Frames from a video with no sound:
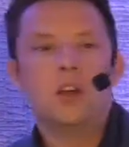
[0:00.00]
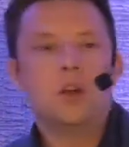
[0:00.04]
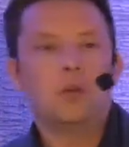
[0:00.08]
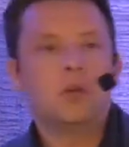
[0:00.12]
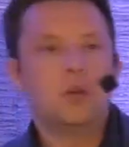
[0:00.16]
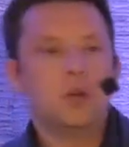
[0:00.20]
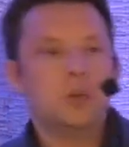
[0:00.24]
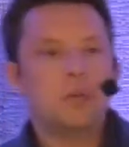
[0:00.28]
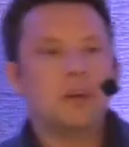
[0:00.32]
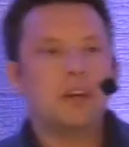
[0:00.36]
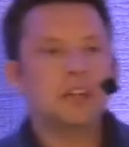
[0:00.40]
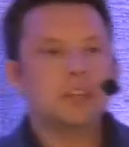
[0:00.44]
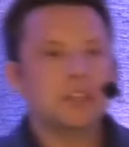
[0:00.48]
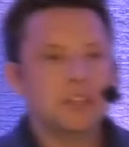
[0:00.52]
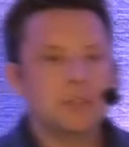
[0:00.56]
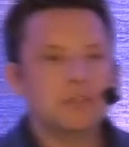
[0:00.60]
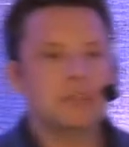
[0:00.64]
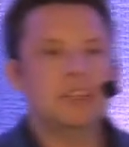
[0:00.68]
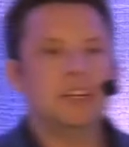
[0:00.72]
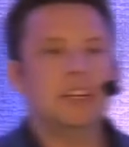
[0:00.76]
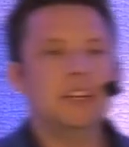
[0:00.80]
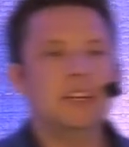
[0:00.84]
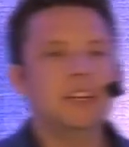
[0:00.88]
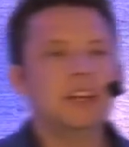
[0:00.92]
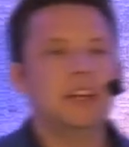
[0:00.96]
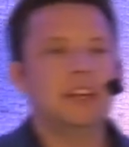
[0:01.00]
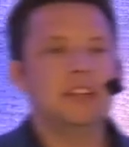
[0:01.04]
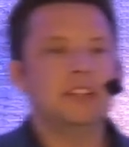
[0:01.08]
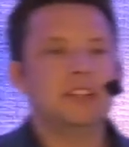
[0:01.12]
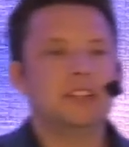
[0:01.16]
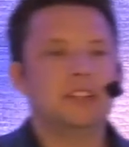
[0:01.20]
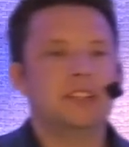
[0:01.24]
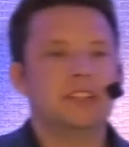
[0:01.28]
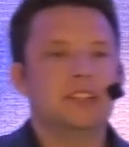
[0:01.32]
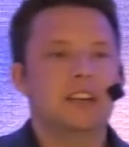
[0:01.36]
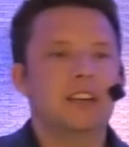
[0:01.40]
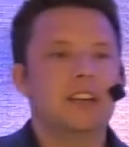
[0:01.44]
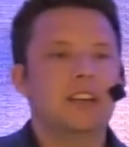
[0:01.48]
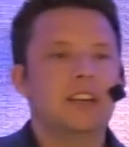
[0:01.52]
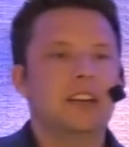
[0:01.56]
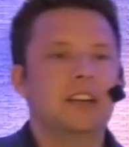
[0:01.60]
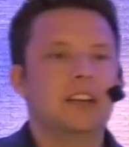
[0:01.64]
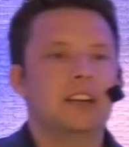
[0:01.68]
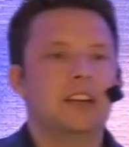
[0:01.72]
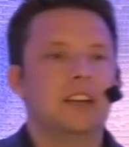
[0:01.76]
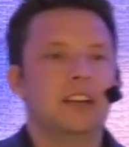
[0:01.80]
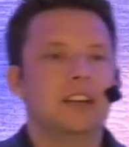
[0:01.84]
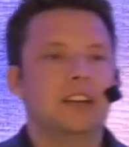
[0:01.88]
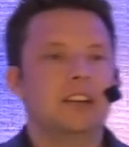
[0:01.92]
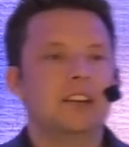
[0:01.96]
were a bunch of teenagers sitting
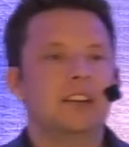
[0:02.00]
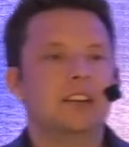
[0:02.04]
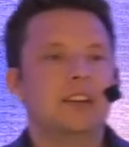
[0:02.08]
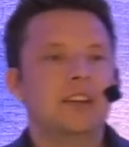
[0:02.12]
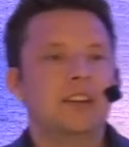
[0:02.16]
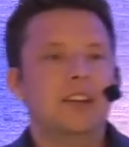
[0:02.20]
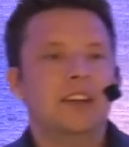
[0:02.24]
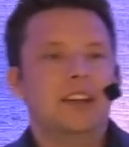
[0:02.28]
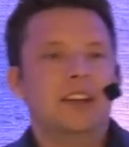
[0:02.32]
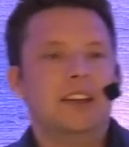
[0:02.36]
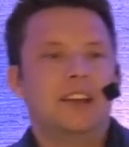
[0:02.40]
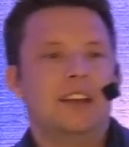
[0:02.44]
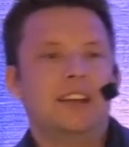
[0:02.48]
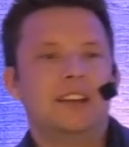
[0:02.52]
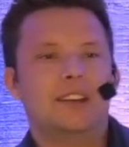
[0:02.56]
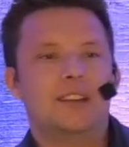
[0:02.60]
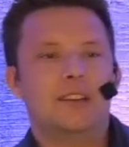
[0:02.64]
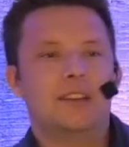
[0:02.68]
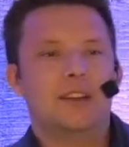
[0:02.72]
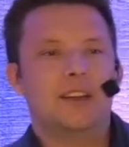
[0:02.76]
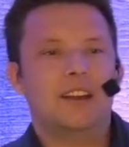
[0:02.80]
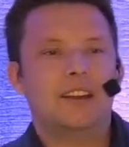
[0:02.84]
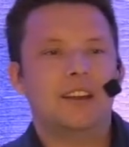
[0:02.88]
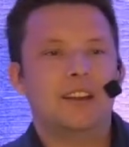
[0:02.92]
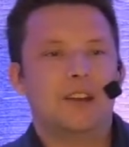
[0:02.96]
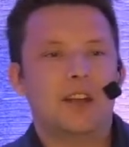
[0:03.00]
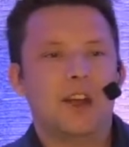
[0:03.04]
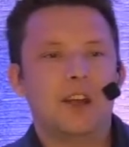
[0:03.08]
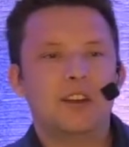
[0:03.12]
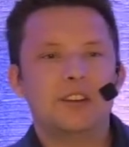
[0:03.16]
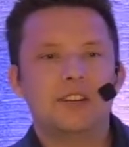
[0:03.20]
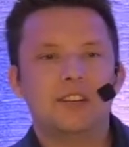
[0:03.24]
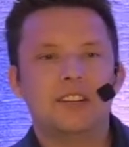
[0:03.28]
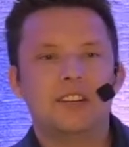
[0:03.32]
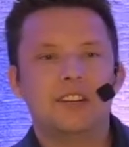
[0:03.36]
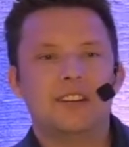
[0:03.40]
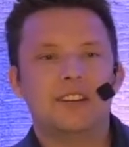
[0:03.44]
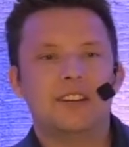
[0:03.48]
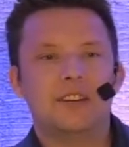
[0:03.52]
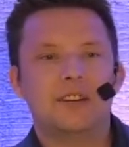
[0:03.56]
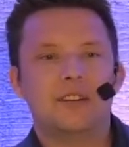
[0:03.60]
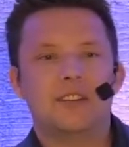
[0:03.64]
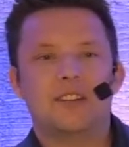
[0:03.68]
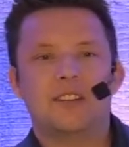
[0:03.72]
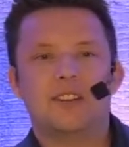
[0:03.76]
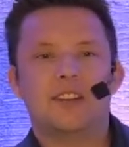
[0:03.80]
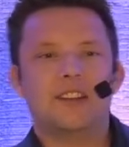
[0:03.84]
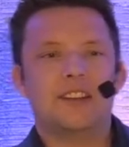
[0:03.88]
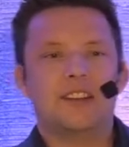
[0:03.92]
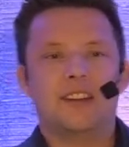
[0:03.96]
in a country
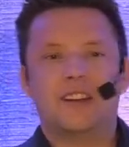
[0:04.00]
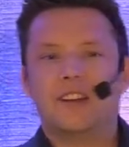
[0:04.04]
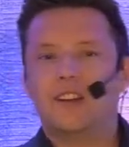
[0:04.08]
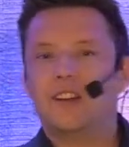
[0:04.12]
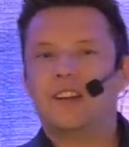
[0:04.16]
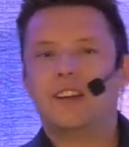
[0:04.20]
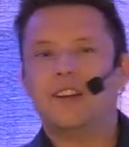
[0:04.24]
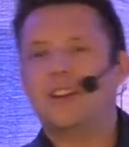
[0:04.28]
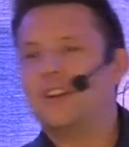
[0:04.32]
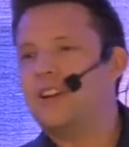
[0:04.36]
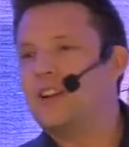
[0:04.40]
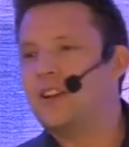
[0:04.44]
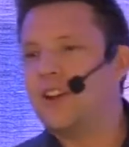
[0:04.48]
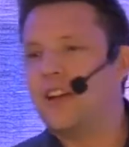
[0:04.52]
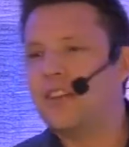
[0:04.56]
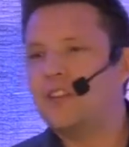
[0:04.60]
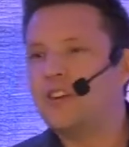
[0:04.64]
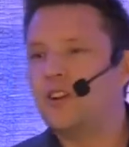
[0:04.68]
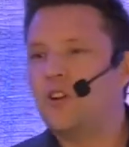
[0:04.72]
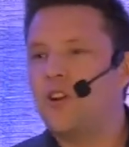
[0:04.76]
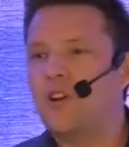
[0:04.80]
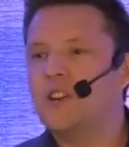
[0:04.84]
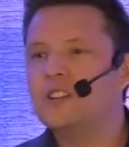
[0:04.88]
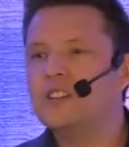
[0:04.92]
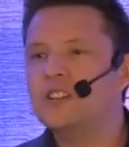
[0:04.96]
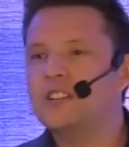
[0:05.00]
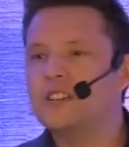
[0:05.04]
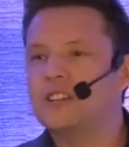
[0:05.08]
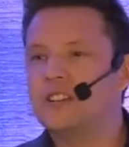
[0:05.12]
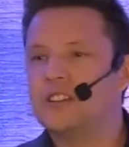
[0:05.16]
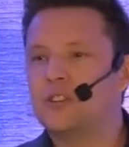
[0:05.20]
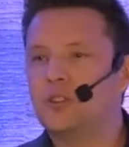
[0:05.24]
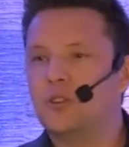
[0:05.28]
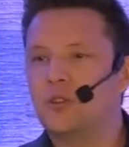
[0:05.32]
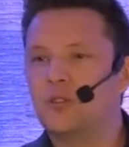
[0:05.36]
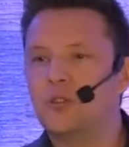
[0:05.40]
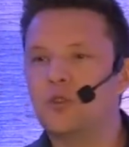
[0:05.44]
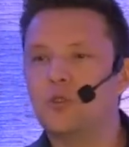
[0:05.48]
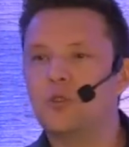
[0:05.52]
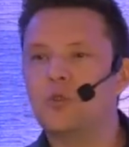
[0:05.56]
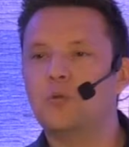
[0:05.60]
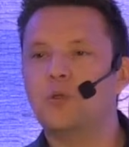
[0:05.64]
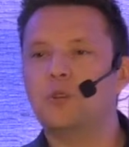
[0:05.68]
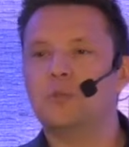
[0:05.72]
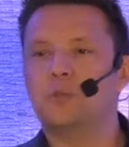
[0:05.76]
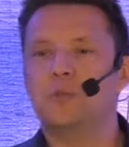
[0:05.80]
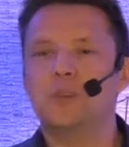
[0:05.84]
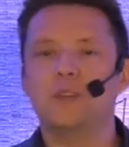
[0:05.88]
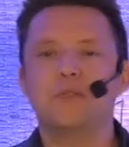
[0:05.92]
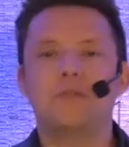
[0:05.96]
in another continent who thought it
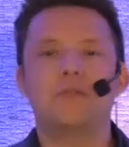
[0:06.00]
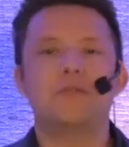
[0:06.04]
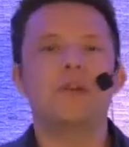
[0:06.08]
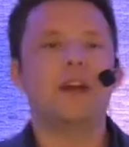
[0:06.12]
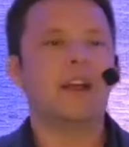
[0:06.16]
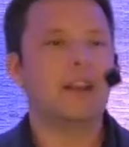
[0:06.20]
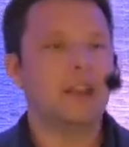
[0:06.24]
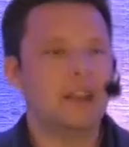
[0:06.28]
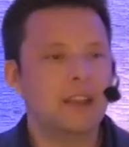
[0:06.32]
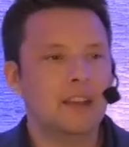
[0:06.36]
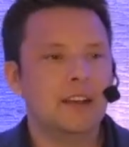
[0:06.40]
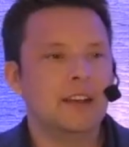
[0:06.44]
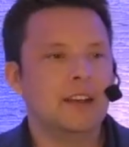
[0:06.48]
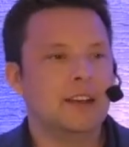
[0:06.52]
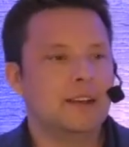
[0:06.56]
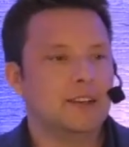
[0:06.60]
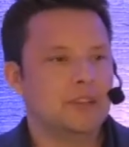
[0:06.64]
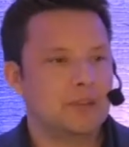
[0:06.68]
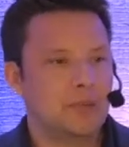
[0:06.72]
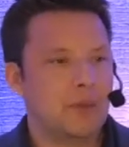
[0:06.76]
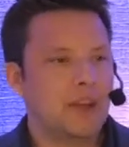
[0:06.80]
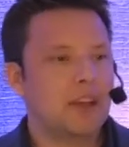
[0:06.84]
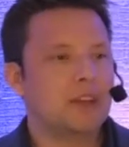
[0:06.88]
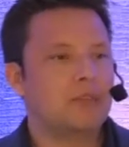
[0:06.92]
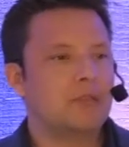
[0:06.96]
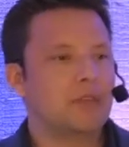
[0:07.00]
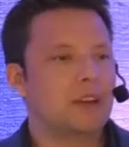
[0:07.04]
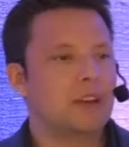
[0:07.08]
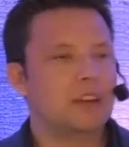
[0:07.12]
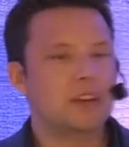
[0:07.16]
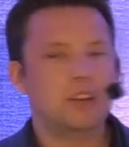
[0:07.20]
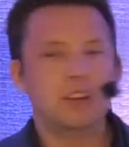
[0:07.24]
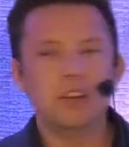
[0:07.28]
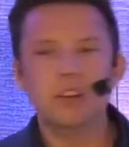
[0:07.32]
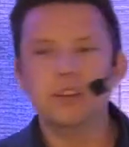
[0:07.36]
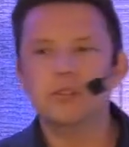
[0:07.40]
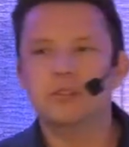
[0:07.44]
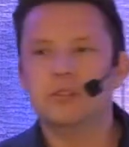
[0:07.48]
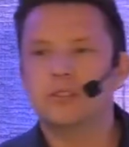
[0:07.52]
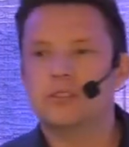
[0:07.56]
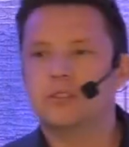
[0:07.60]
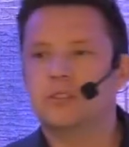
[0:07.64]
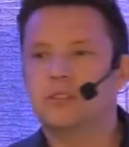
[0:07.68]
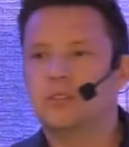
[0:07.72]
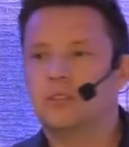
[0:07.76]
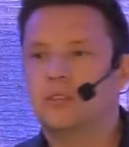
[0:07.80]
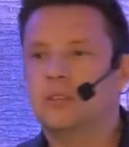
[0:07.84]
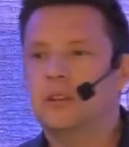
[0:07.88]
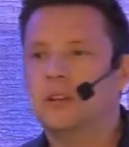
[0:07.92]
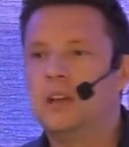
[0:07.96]
would be fun to make fake
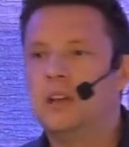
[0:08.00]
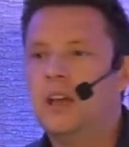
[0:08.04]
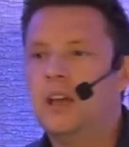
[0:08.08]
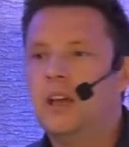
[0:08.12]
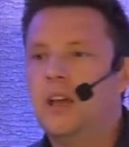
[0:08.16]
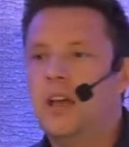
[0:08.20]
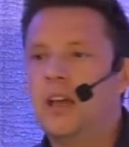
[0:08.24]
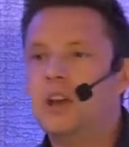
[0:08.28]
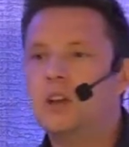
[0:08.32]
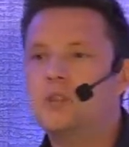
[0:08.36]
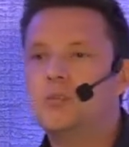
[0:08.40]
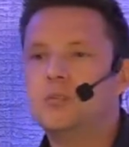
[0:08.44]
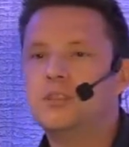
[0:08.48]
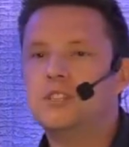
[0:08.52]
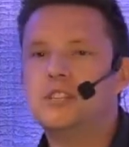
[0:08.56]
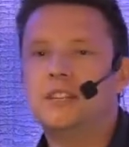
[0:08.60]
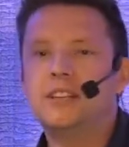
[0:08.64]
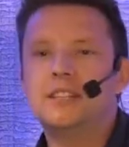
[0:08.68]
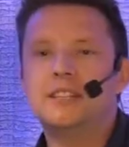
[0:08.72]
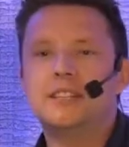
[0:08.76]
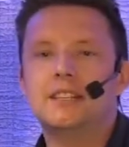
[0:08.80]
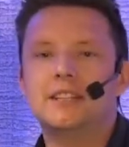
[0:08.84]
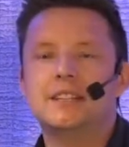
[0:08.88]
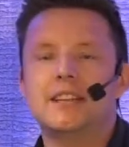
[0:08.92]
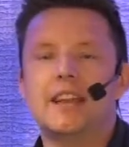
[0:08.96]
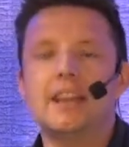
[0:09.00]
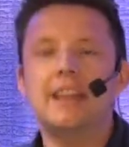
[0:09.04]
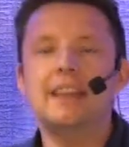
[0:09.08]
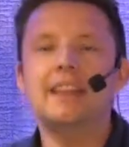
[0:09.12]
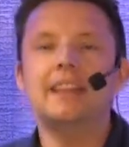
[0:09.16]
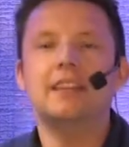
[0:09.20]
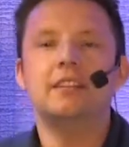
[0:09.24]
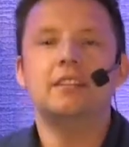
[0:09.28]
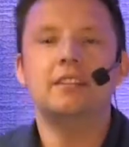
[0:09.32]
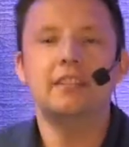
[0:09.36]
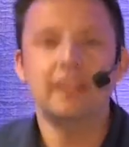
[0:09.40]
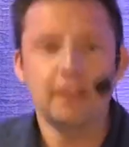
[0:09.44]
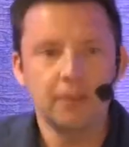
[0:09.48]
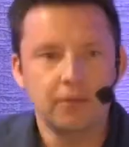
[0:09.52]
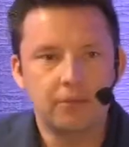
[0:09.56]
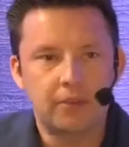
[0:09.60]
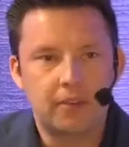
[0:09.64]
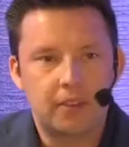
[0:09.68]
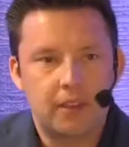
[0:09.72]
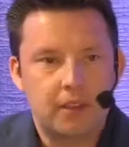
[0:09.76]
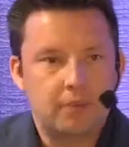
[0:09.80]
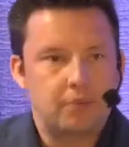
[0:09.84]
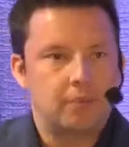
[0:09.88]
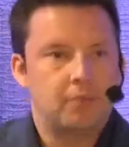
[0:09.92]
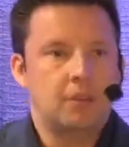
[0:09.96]
news, and it was an entertaining thing
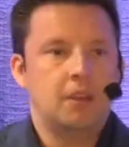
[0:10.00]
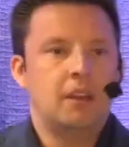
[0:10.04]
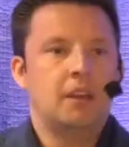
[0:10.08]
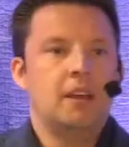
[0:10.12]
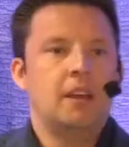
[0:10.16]
for them.